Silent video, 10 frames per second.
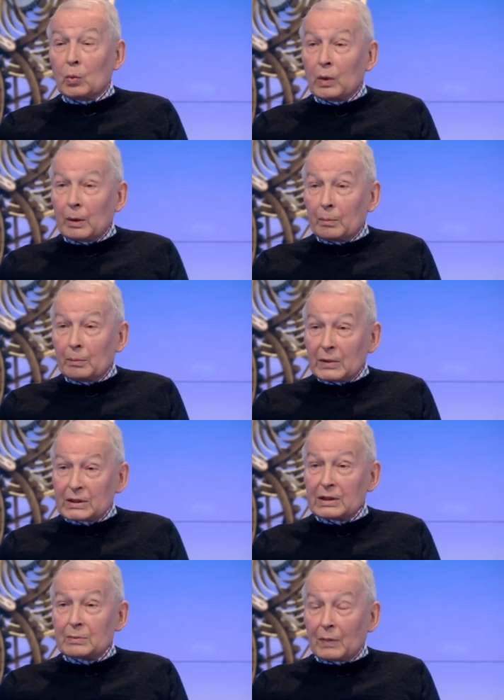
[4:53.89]

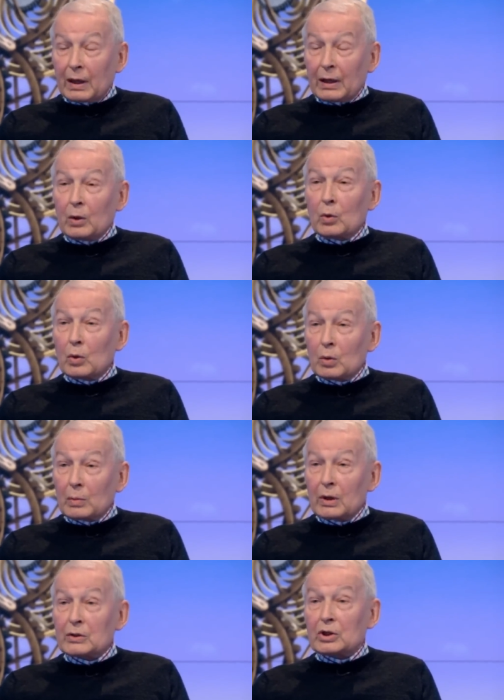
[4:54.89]
Mrs May
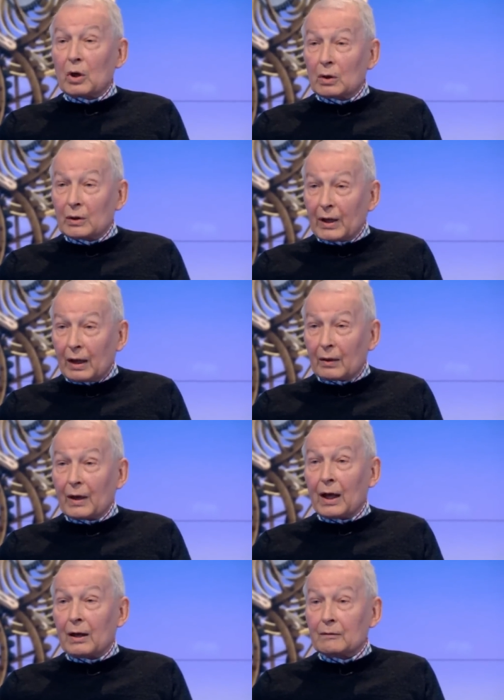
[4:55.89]
almost hollowed
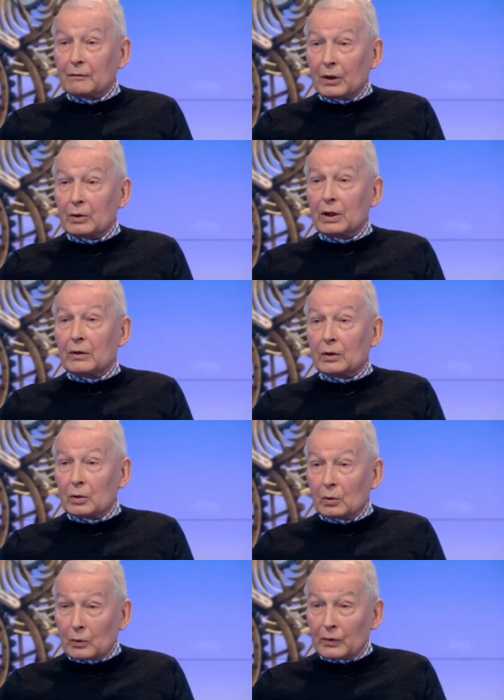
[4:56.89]
out our vote in the
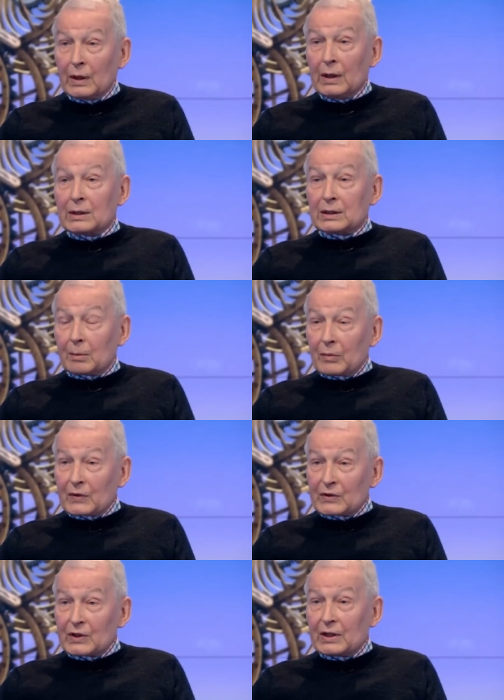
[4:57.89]
north. Some of
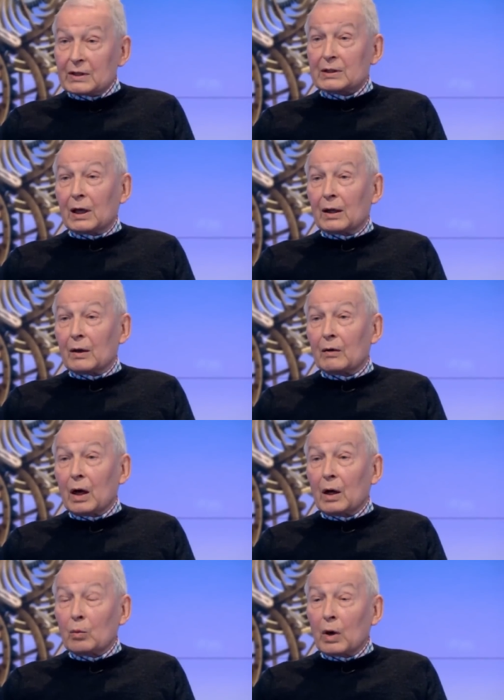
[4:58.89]
the seats
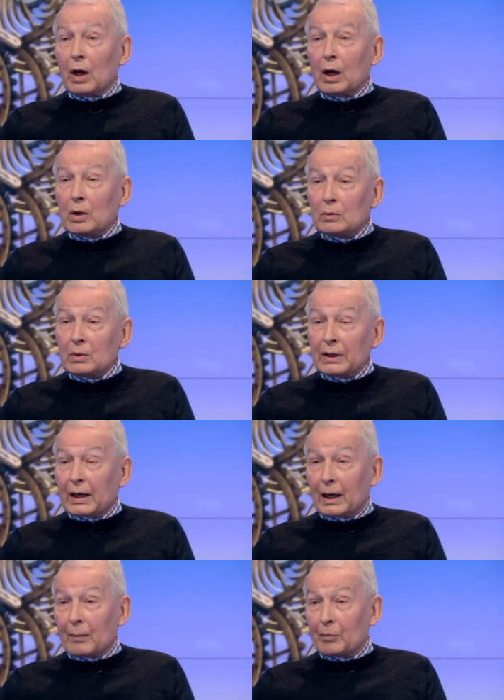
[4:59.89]
were only
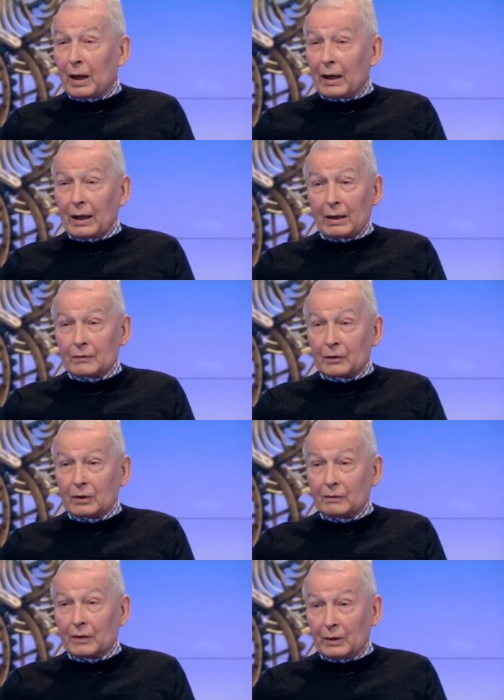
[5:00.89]
kept kept by a
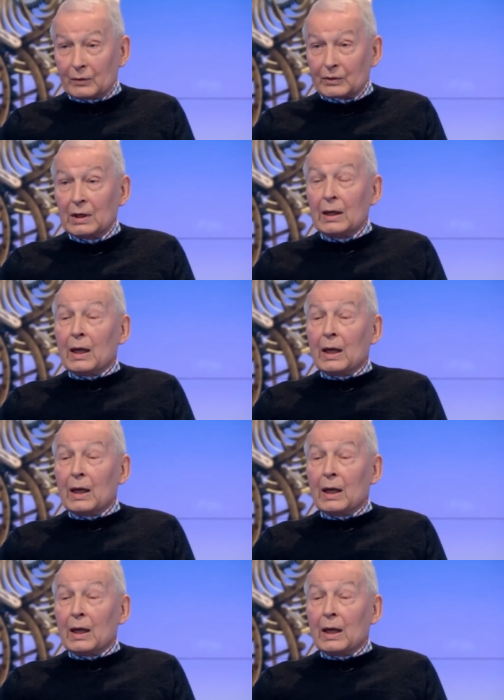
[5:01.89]
handful of votes.